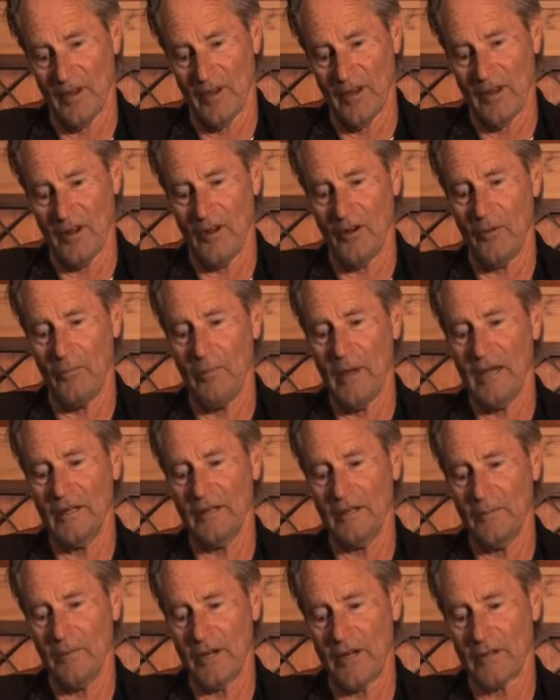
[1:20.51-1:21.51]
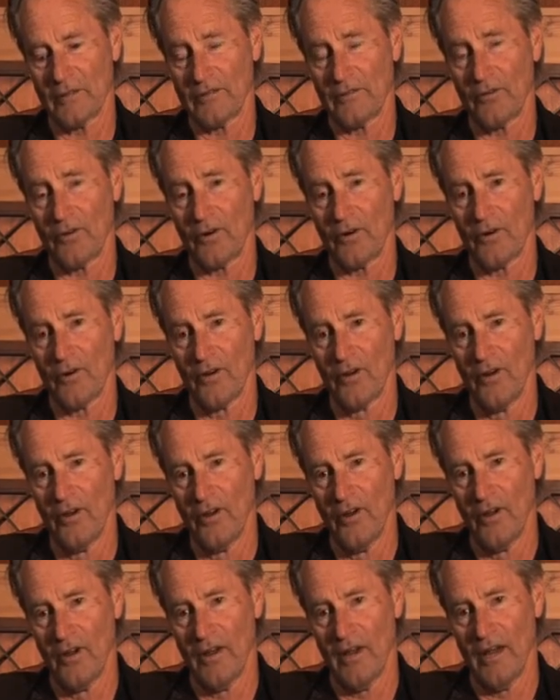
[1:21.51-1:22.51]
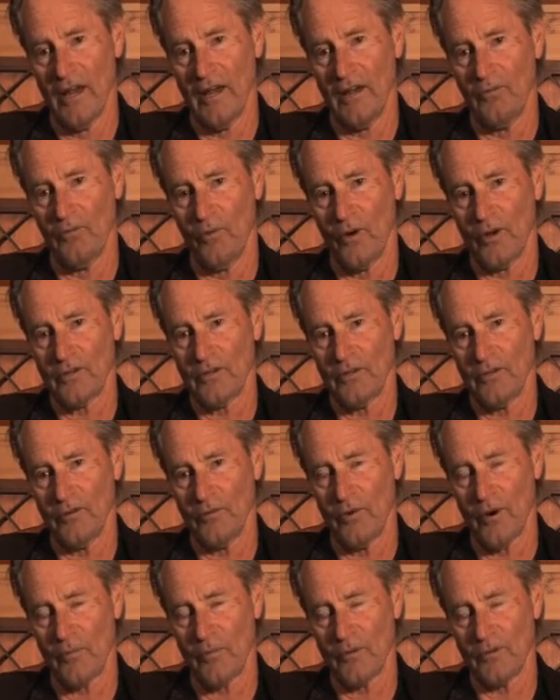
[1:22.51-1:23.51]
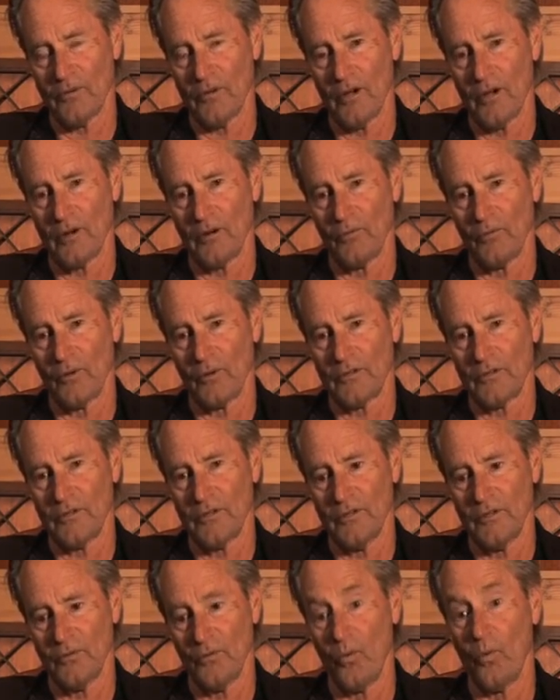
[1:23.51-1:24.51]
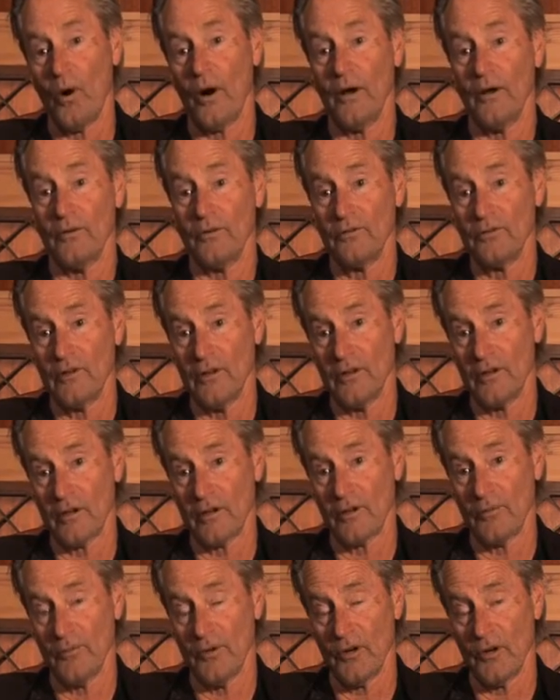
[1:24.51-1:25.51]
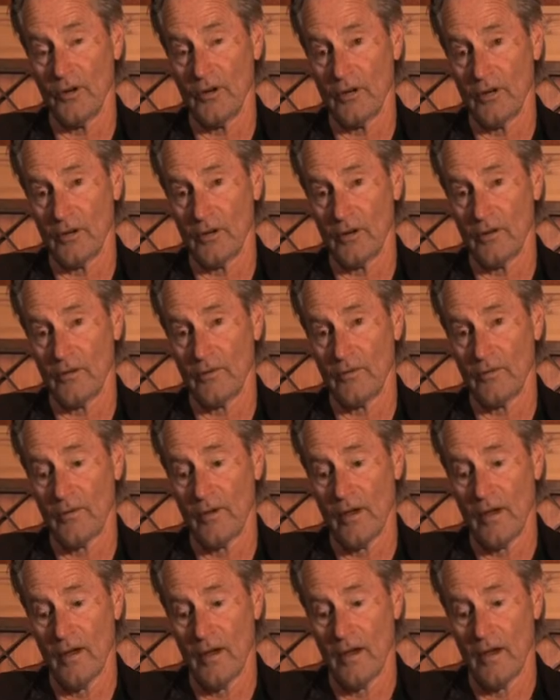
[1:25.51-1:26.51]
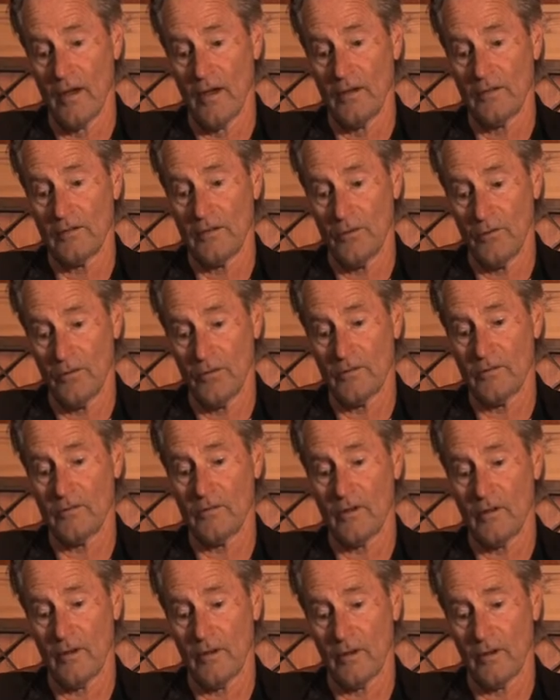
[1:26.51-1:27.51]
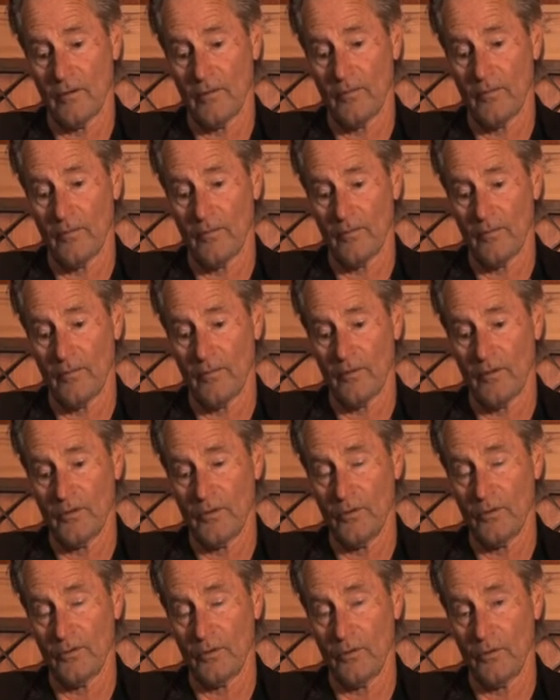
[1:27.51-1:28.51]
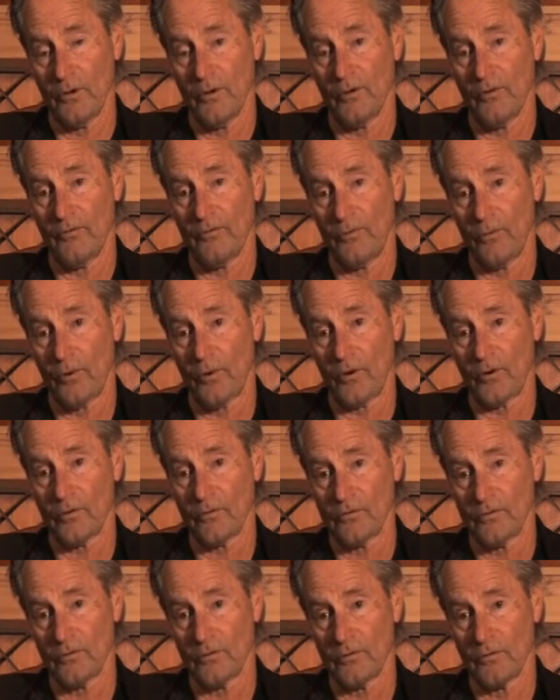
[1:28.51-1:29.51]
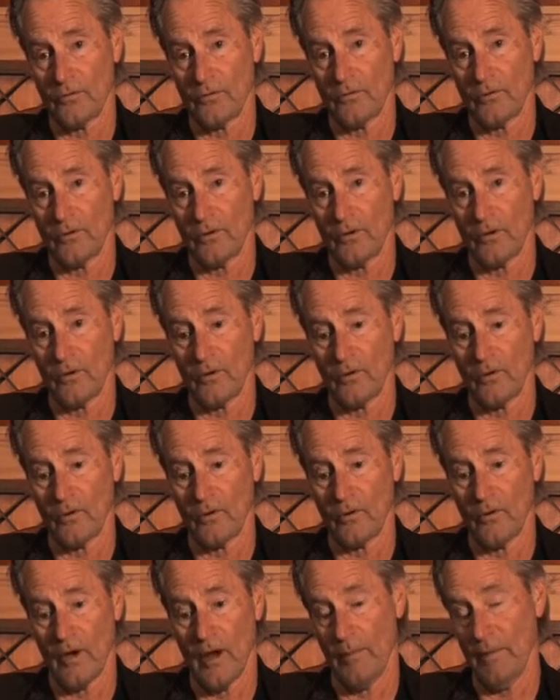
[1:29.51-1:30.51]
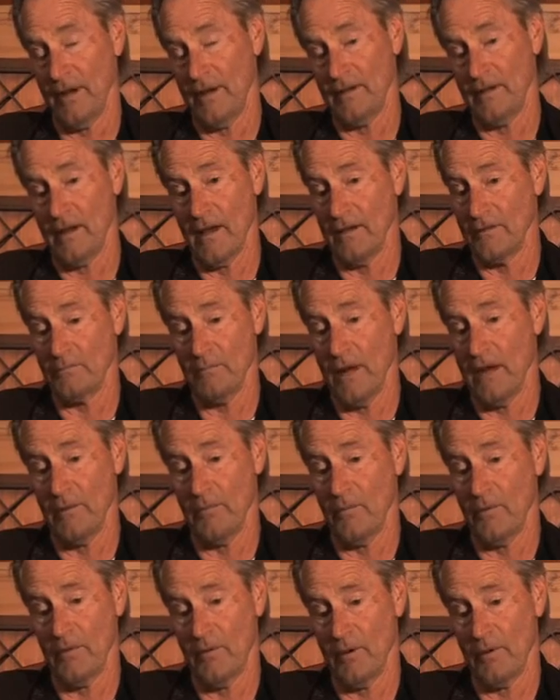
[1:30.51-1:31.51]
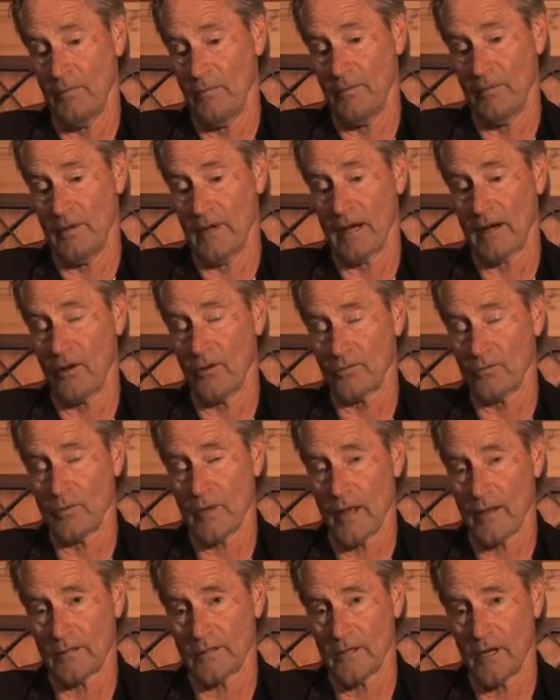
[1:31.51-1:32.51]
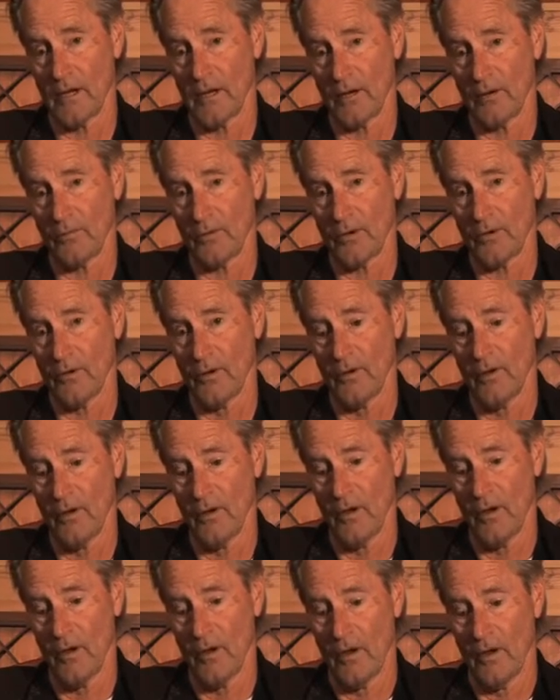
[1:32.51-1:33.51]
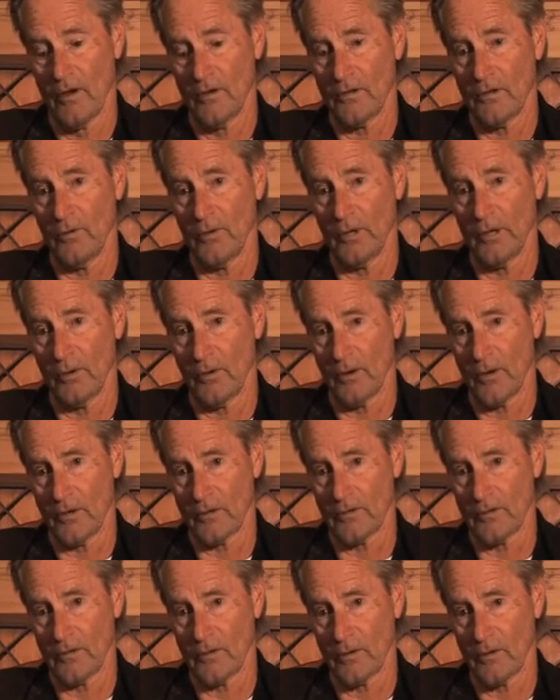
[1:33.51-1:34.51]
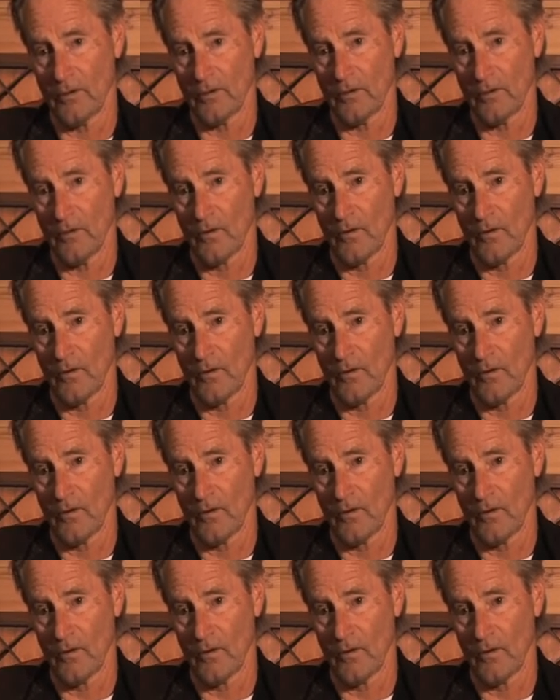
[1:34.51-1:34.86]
You know, mainly because of her and what she represented and what she was in the community. You know, she was a real force. You know, I mean, that goes without saying, but she really was. You know?